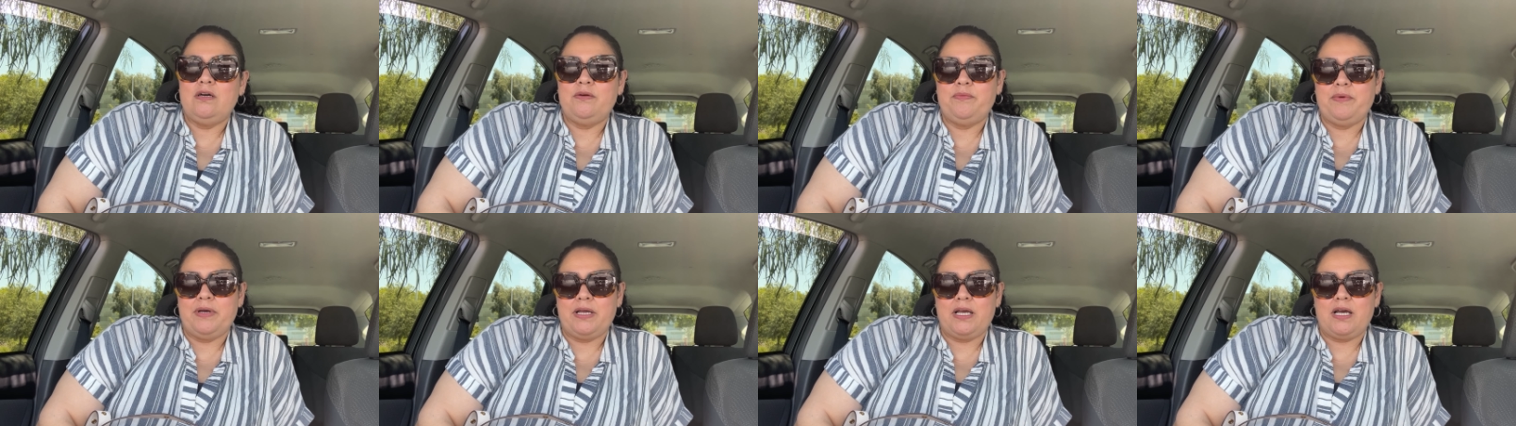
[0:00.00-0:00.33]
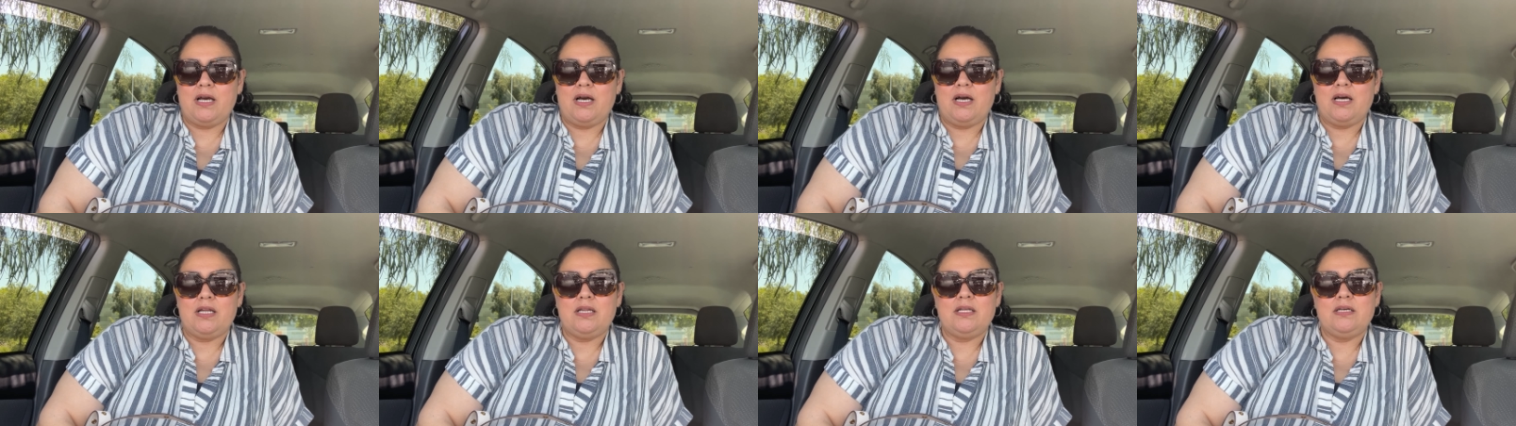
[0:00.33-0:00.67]
my
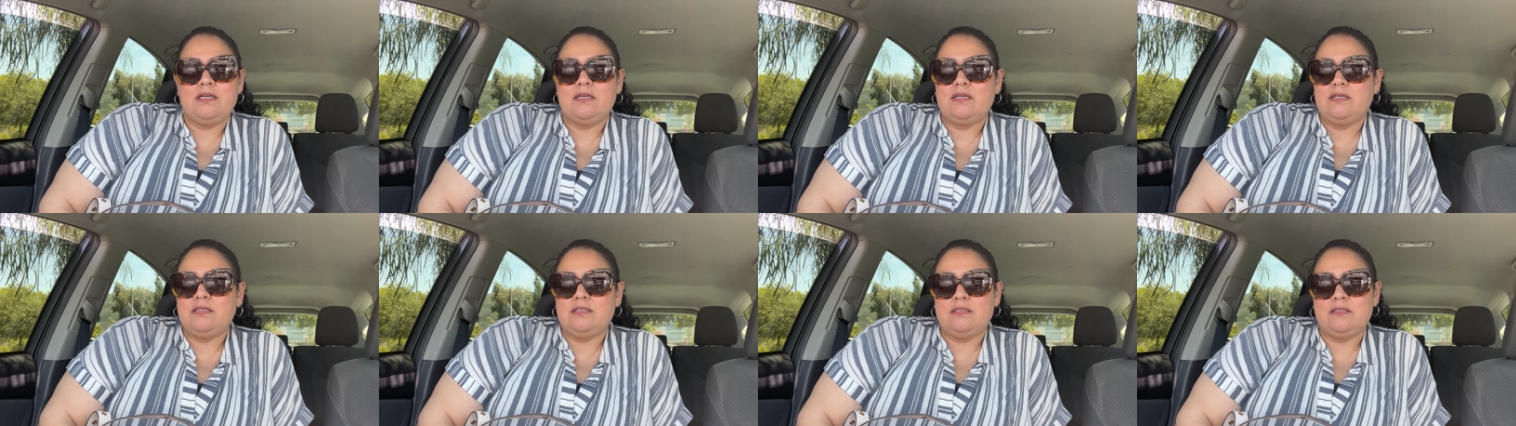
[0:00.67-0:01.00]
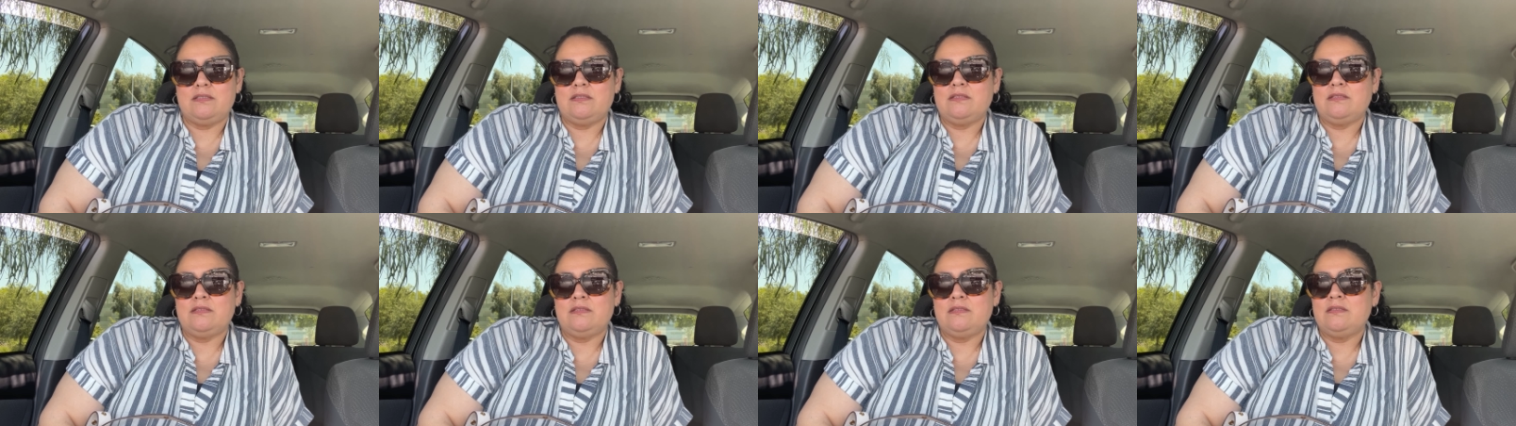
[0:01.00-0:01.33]
God,
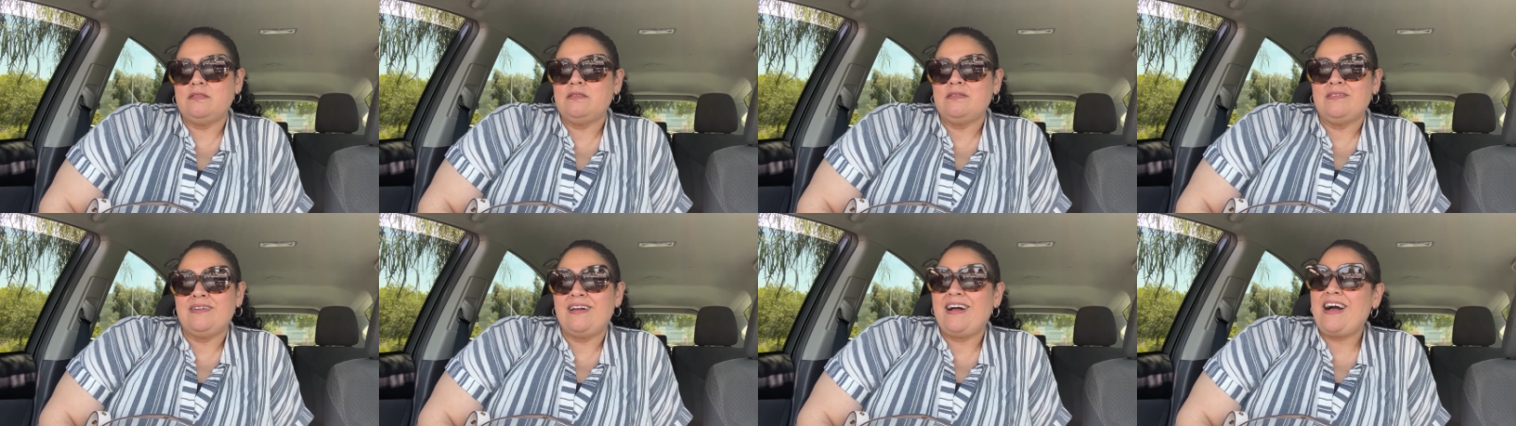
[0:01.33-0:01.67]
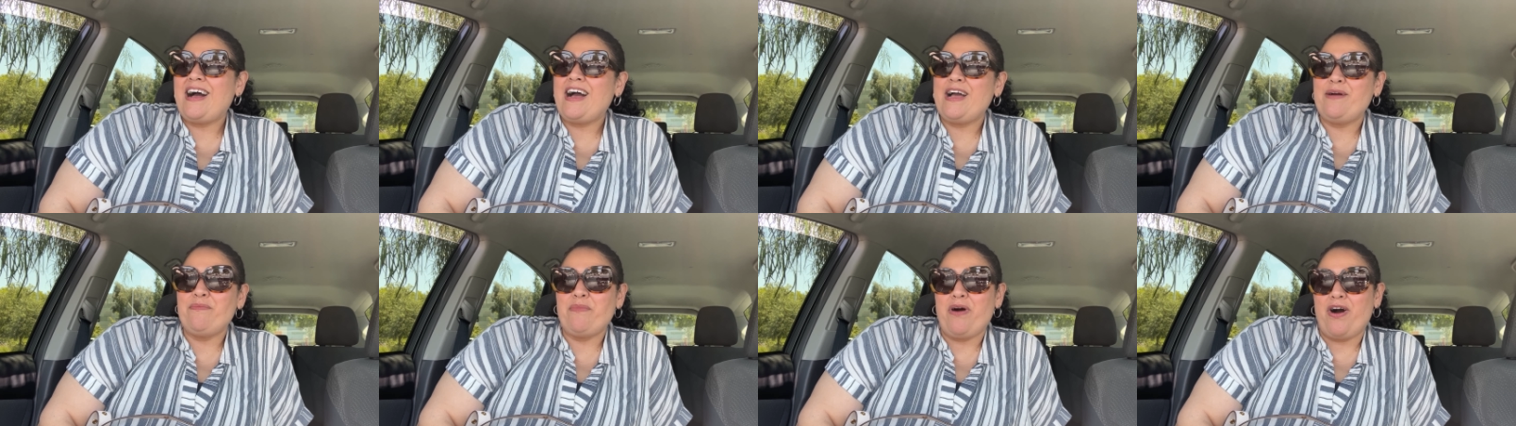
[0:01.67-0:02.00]

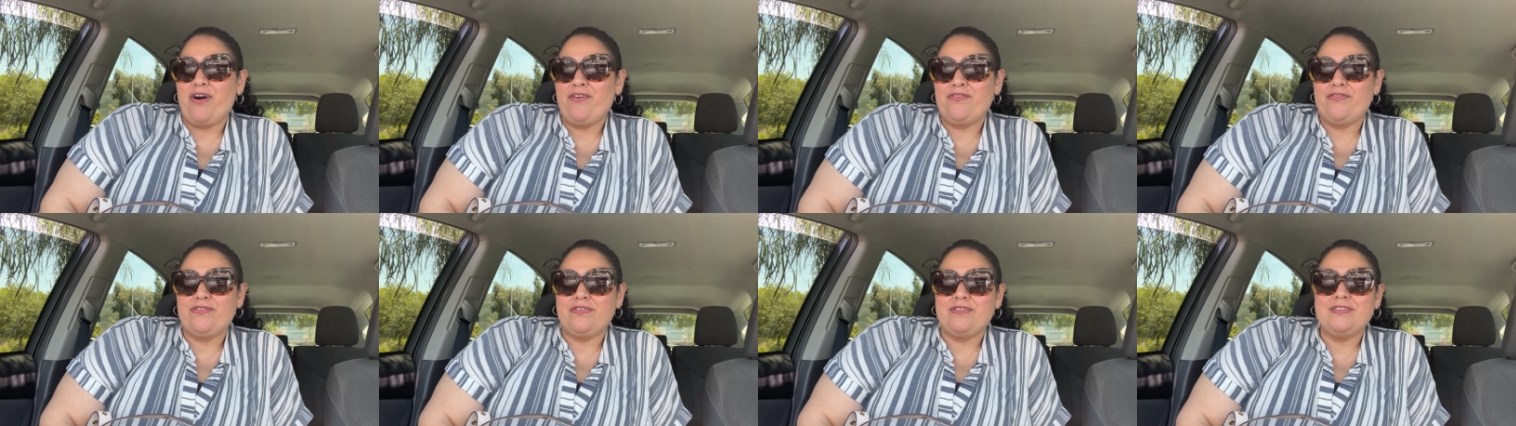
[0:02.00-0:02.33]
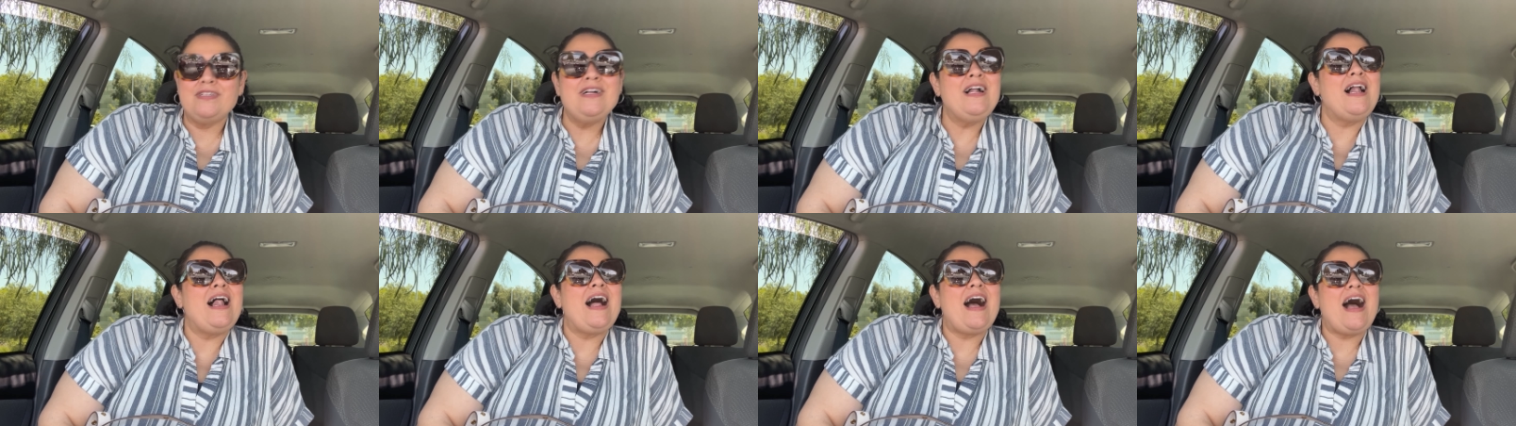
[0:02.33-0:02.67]
I'm awful.
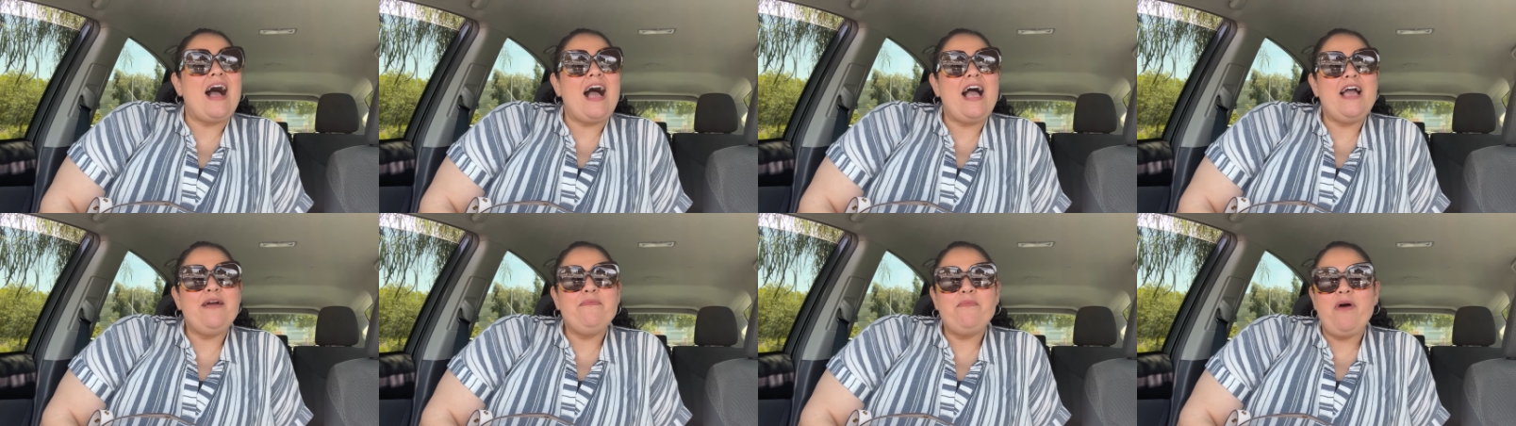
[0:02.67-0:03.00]
I'm